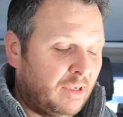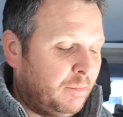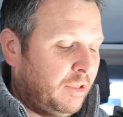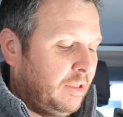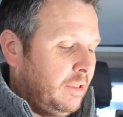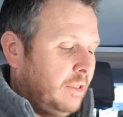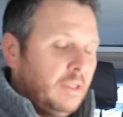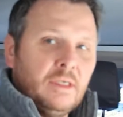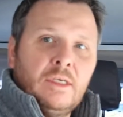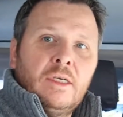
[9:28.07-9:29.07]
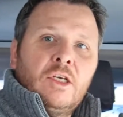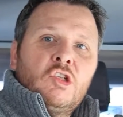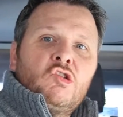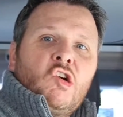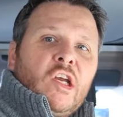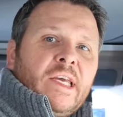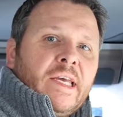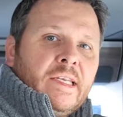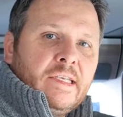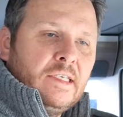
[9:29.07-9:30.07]
Let me try
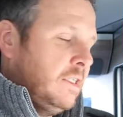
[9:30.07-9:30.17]
again.